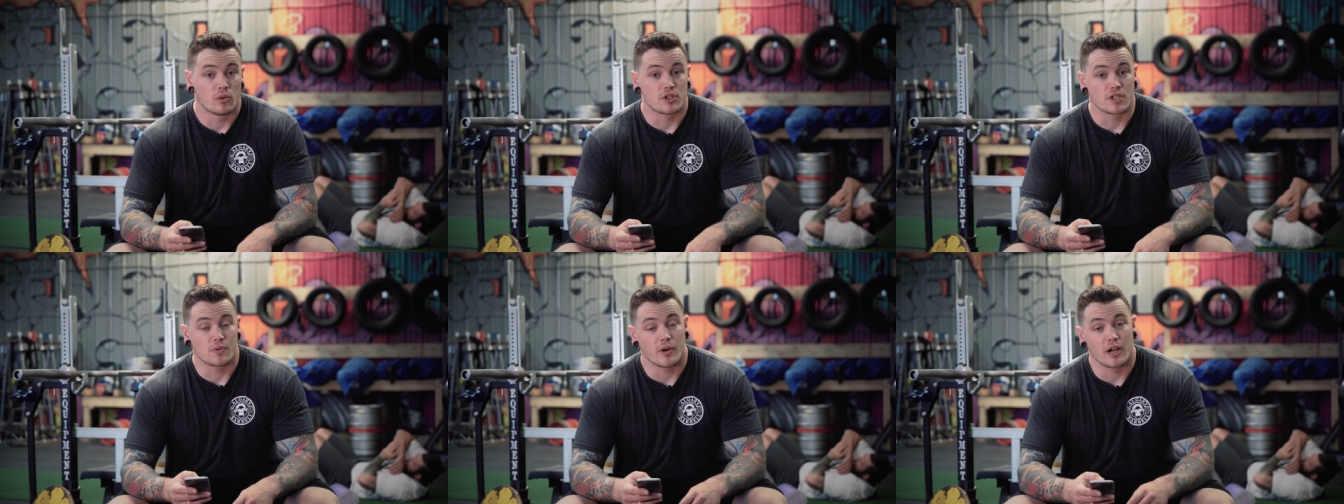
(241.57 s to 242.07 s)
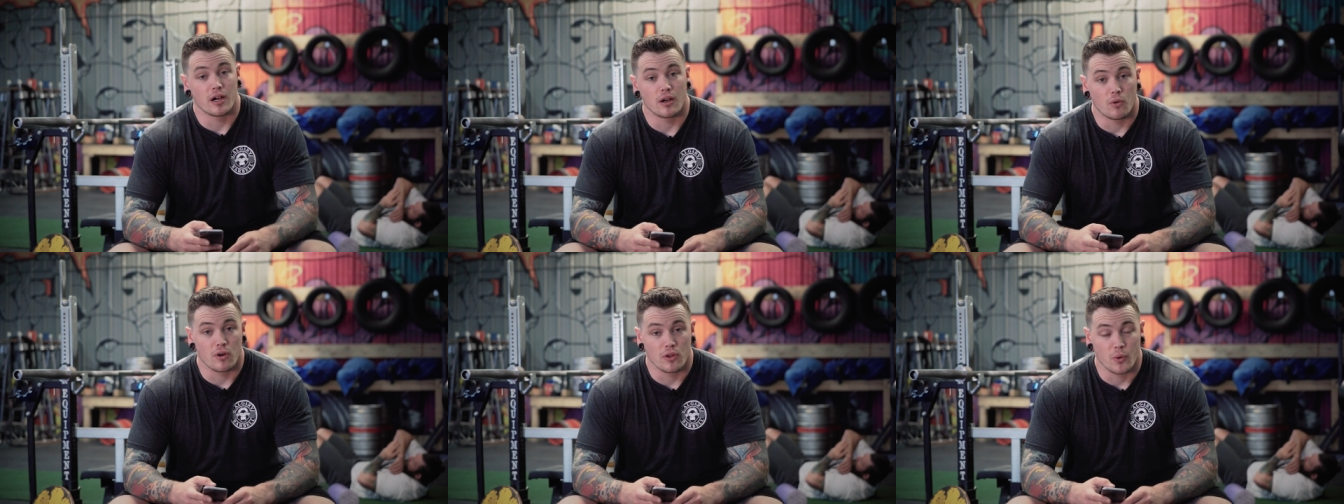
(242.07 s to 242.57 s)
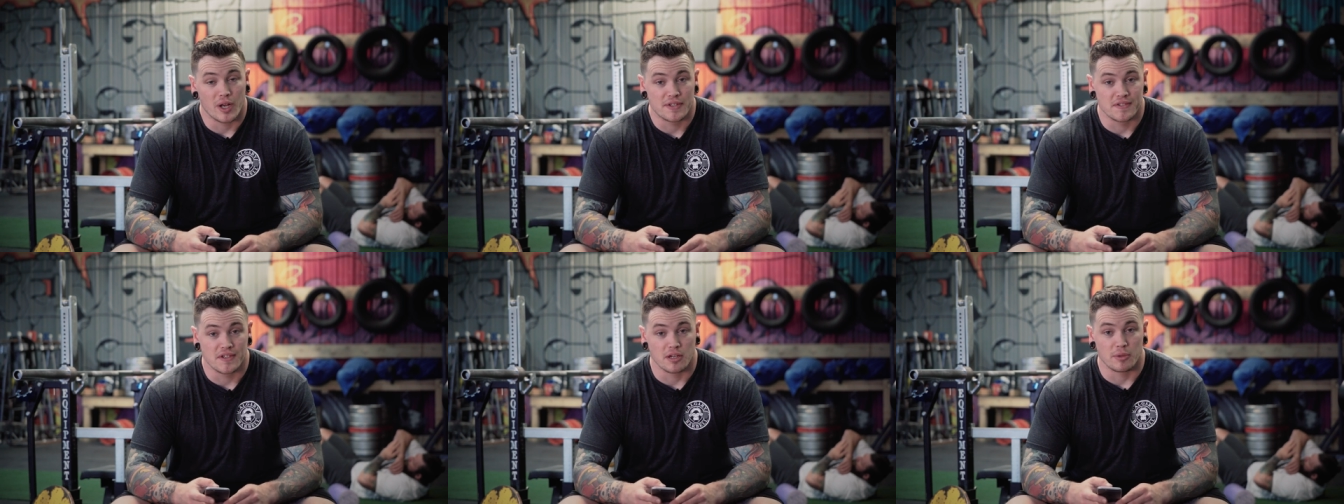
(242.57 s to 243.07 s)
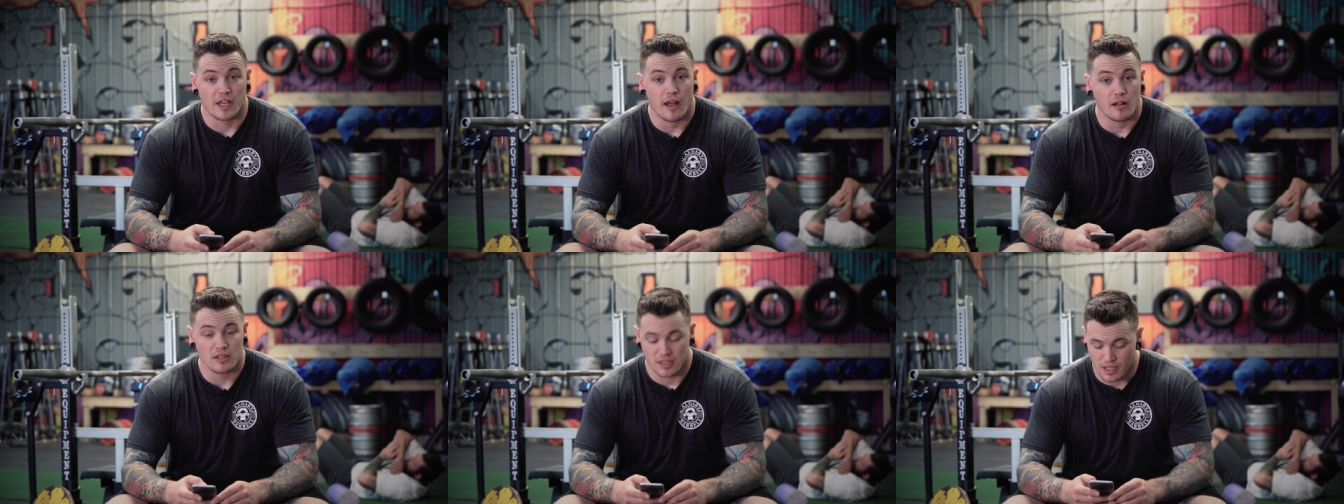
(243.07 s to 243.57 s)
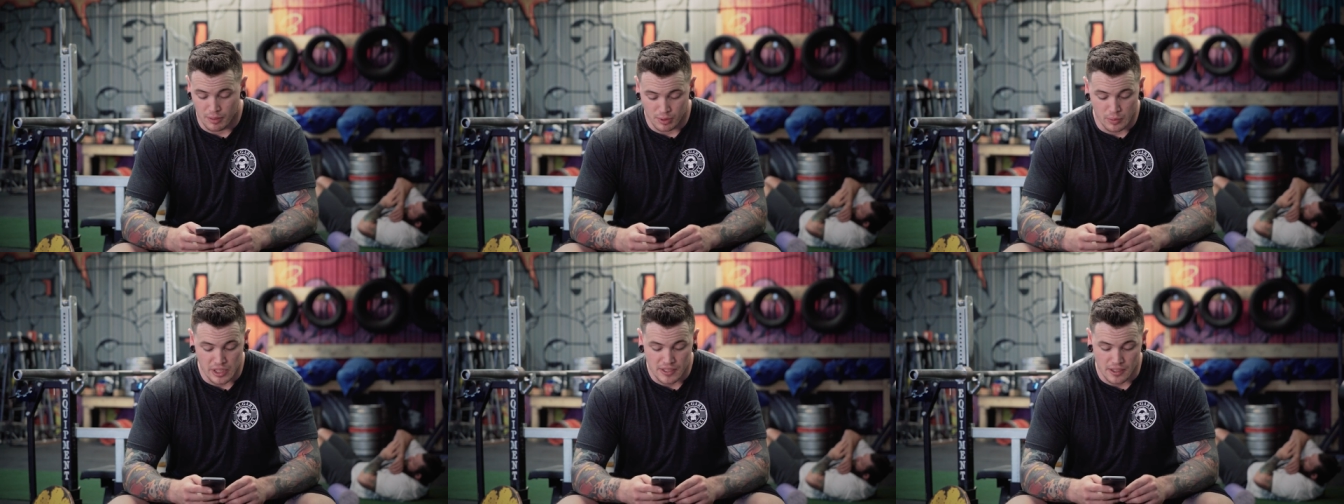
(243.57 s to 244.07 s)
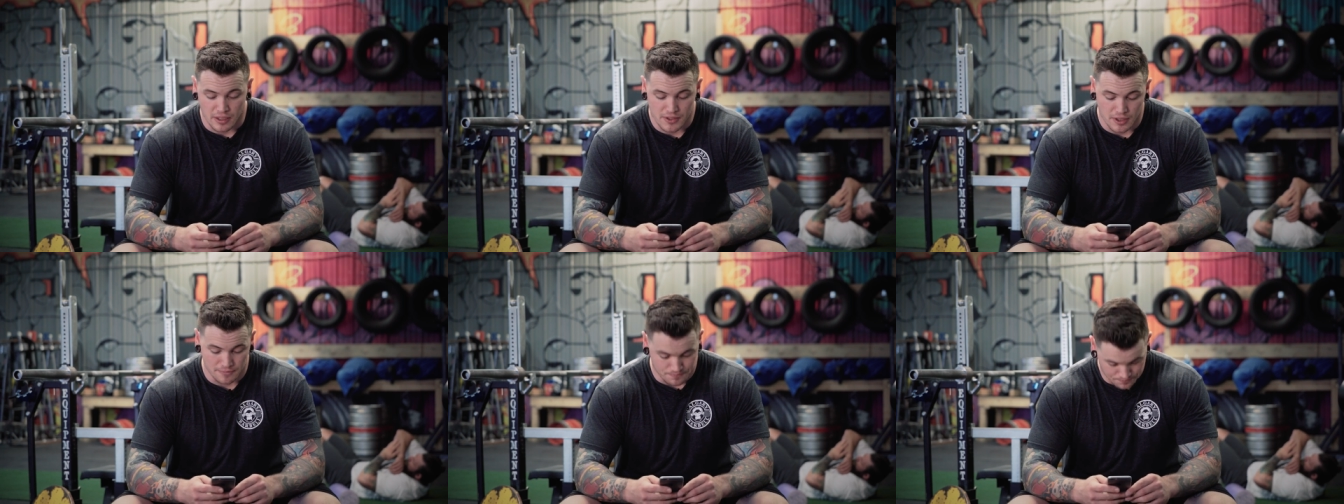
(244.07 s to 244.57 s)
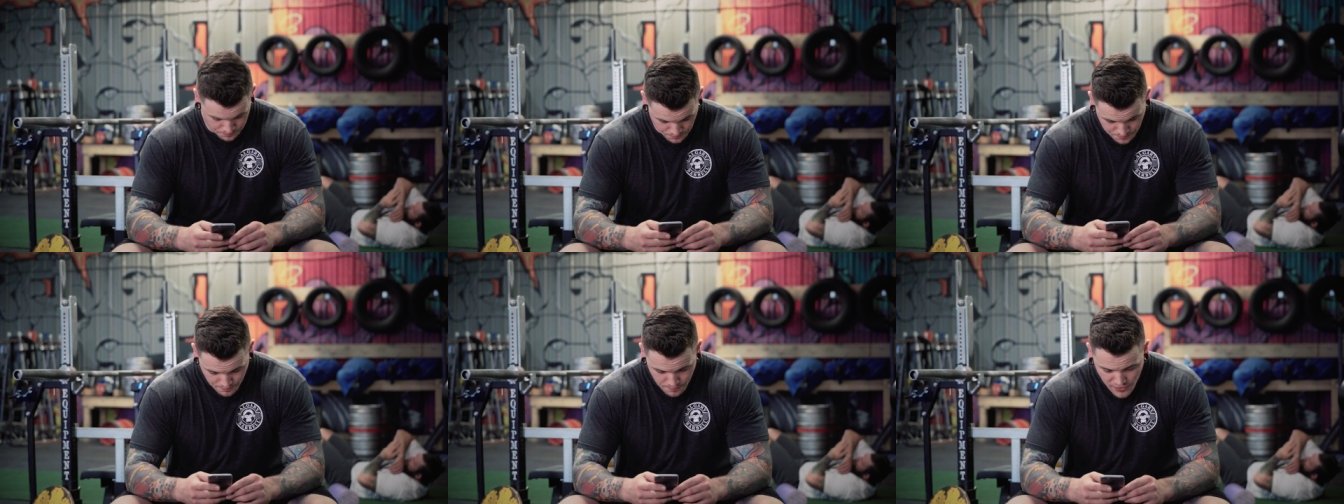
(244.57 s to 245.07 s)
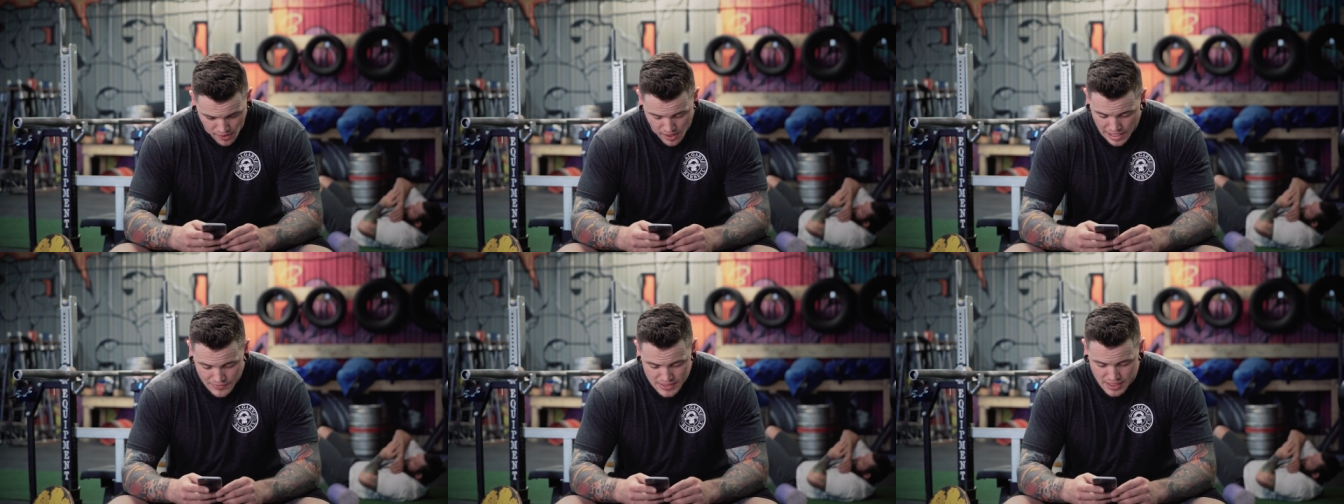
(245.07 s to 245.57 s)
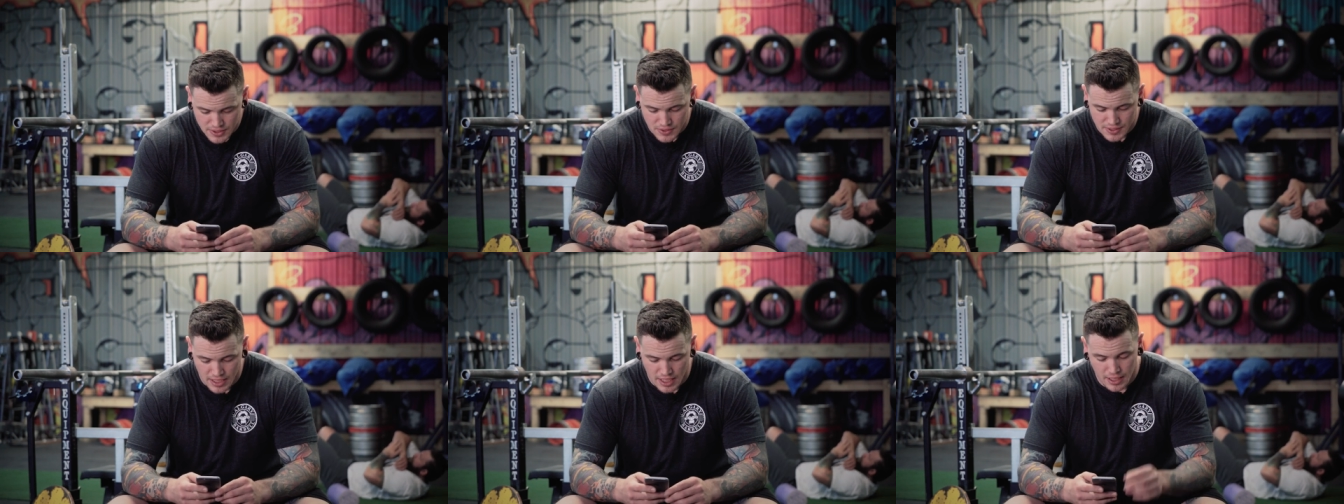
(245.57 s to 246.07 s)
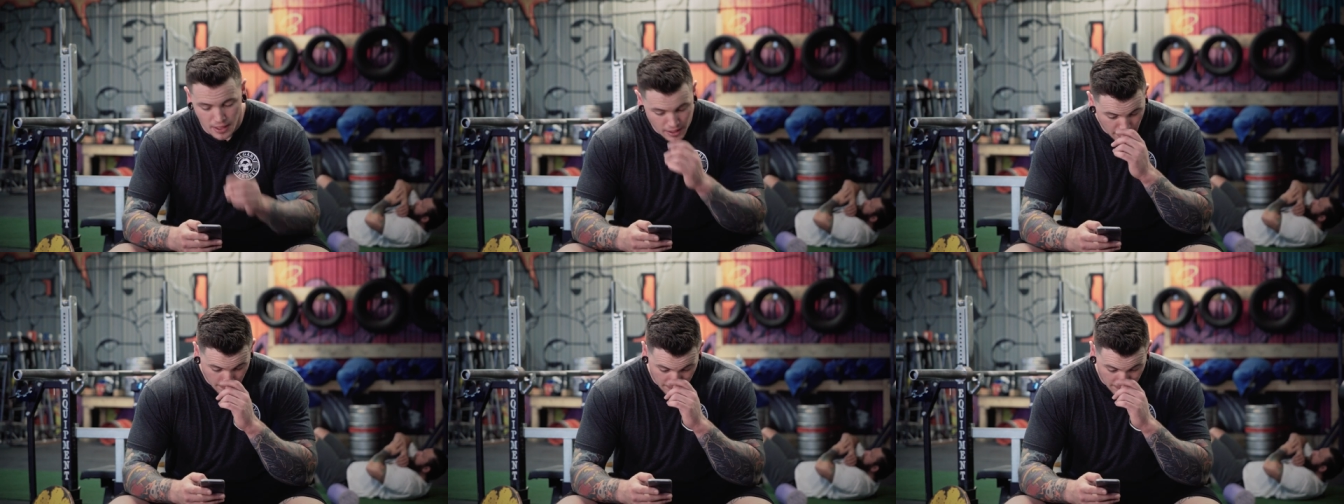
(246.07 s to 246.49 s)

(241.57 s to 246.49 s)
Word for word: which is where War of the West is going to be held in a couple of weeks here. So uh, these guys are saying